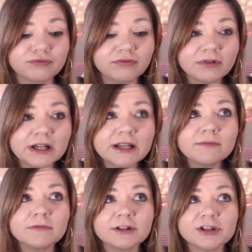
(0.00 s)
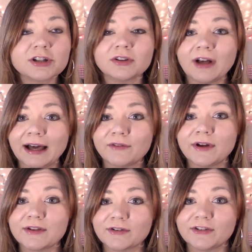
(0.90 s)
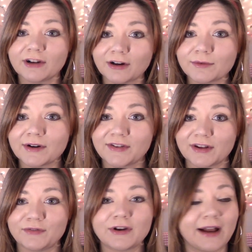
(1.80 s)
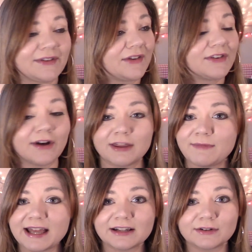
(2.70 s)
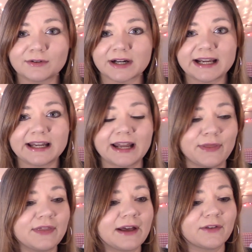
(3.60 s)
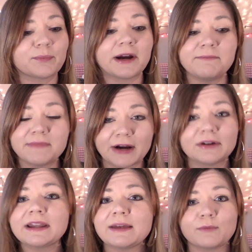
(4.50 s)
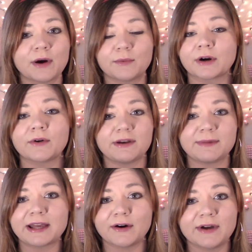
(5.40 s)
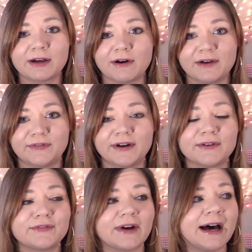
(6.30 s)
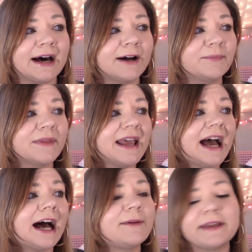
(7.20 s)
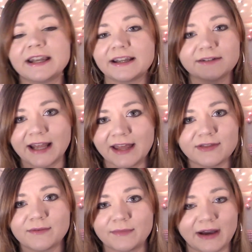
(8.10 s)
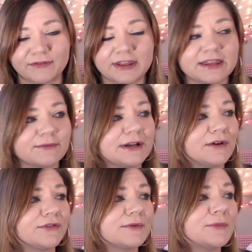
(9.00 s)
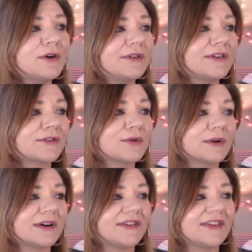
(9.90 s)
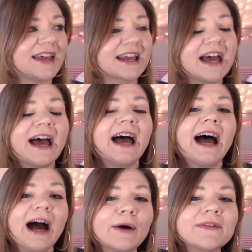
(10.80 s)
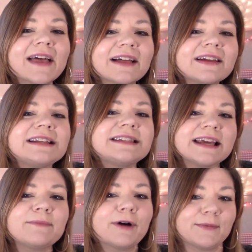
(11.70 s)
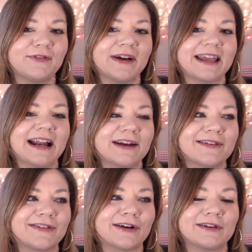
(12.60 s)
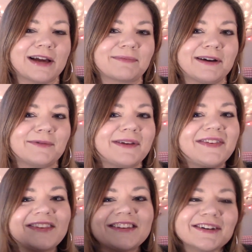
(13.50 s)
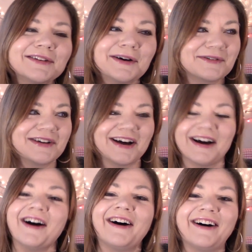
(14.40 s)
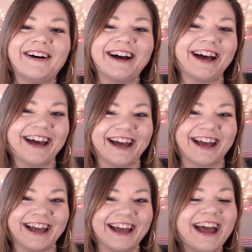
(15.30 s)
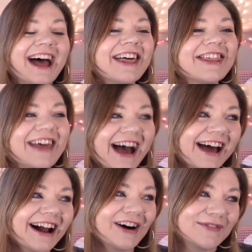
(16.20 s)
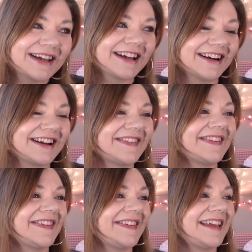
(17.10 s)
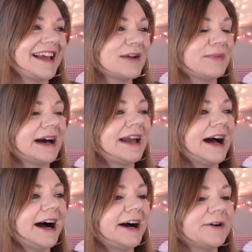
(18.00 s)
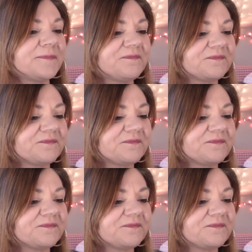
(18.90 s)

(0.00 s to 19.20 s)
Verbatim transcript: pretty much a lot of other Star Wars stuff, you guys. I saw The Mandalorian. I think that's primarily what we're going to be going off of. Um, I mean, and and the, everything that we know from the movies, of course. Like, how exactly did Boba Fett get out of the Sarlacc pit? We still don't know. that I'll be curious to see, but um,